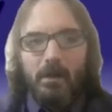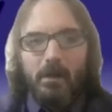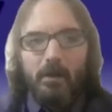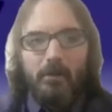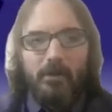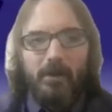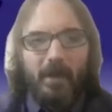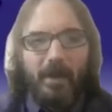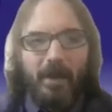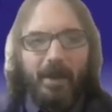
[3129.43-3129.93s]

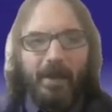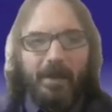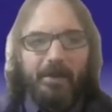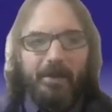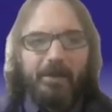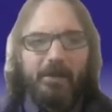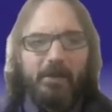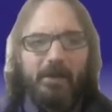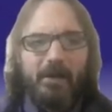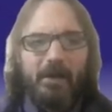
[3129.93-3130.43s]
Okay.
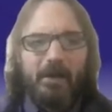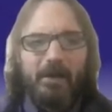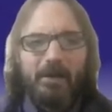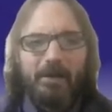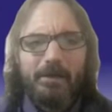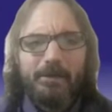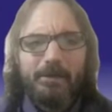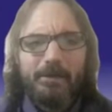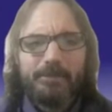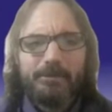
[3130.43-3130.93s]

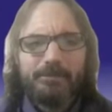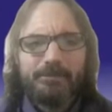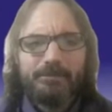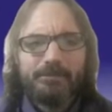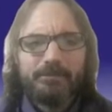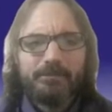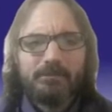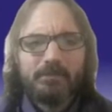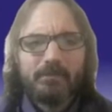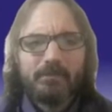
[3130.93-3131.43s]
Our
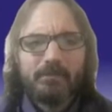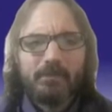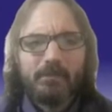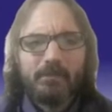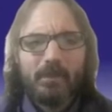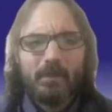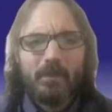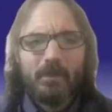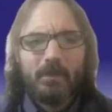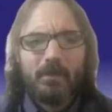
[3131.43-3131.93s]

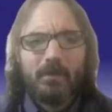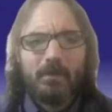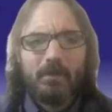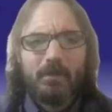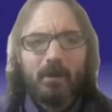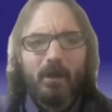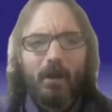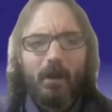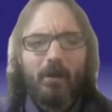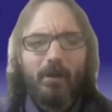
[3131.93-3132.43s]

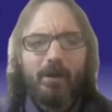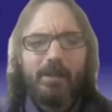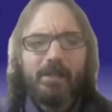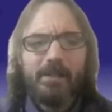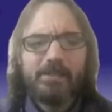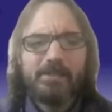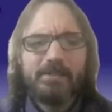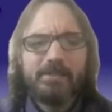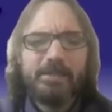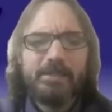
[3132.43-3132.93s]

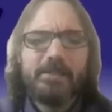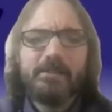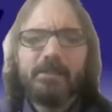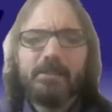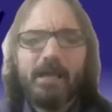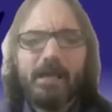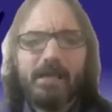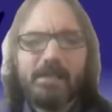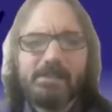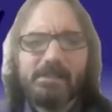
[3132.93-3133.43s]
ESD
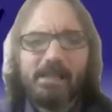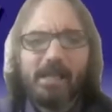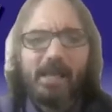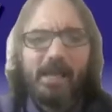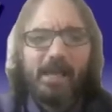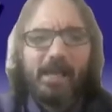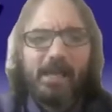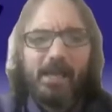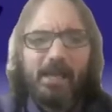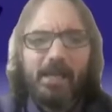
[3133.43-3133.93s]
collects
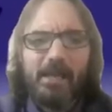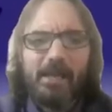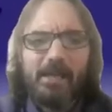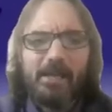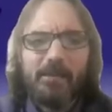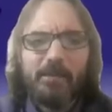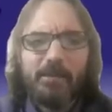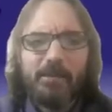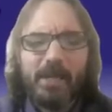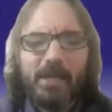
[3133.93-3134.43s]

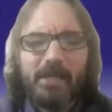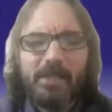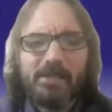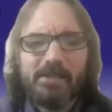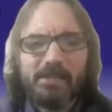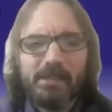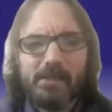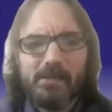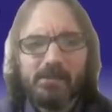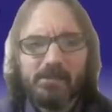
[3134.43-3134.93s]
a penny
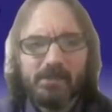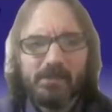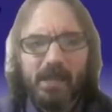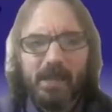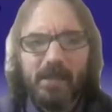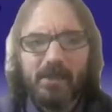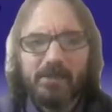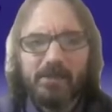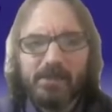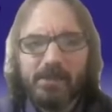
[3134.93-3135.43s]
sales
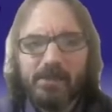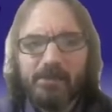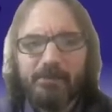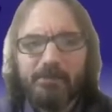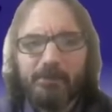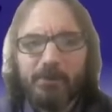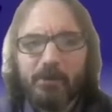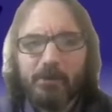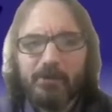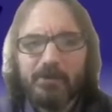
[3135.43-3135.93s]
tax. If
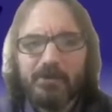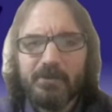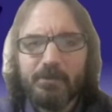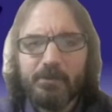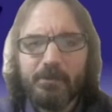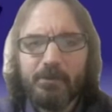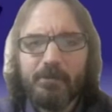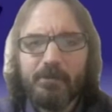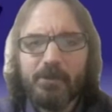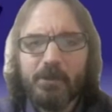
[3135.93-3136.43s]
voters
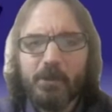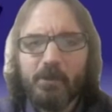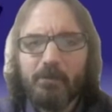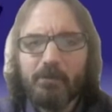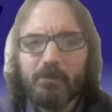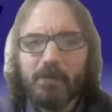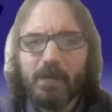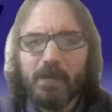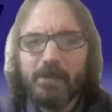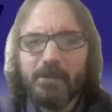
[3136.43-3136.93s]
approve an
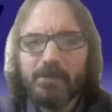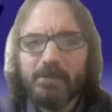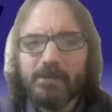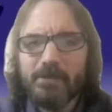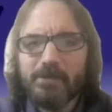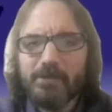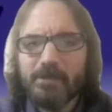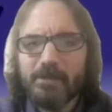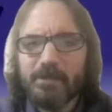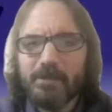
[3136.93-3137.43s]
overlay
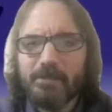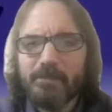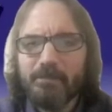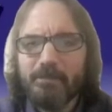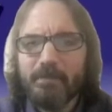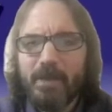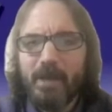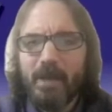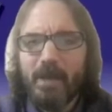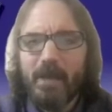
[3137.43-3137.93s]
district in
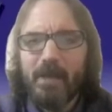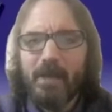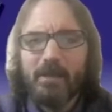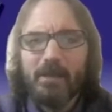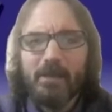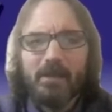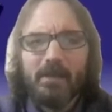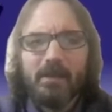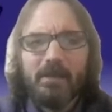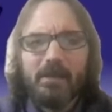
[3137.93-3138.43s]

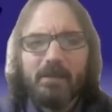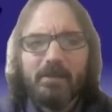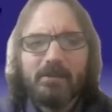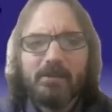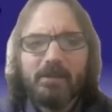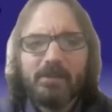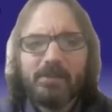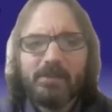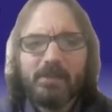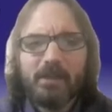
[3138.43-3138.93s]
May,
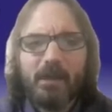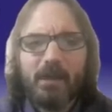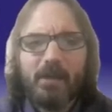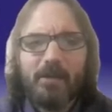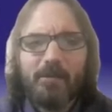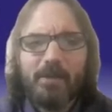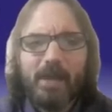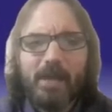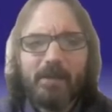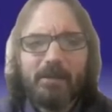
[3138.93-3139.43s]
does it
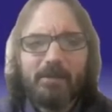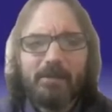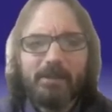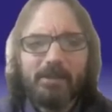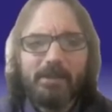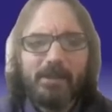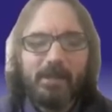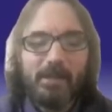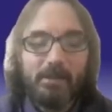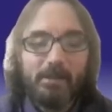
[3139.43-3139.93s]

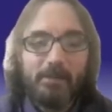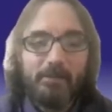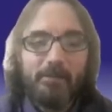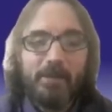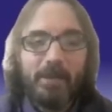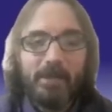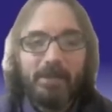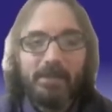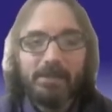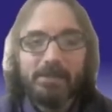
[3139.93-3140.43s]
automatically get a
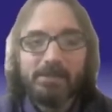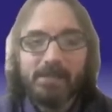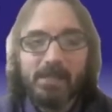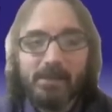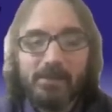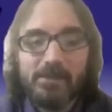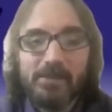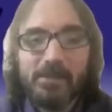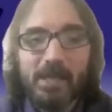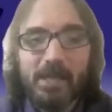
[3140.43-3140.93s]
penny
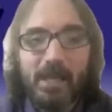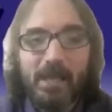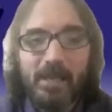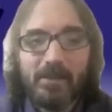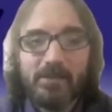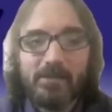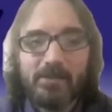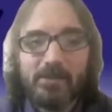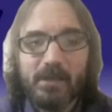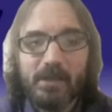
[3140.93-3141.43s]
sales
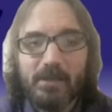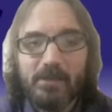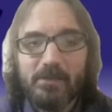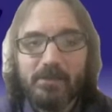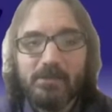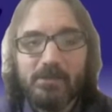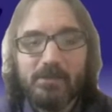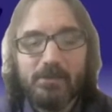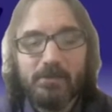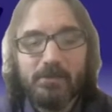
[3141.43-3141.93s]
tax
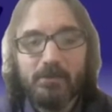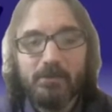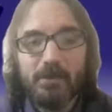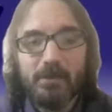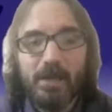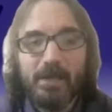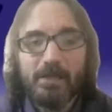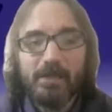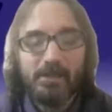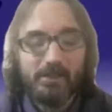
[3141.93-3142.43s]
too?
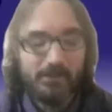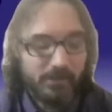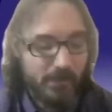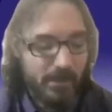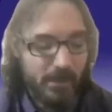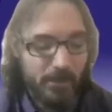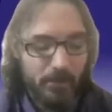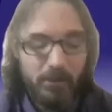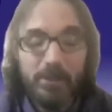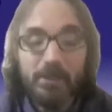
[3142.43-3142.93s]
I can answer
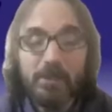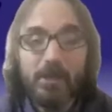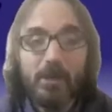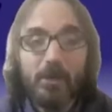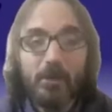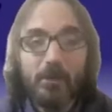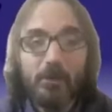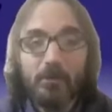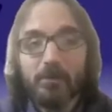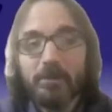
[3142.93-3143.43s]
that one.
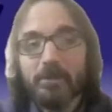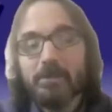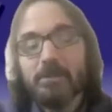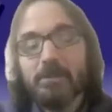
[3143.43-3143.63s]
No.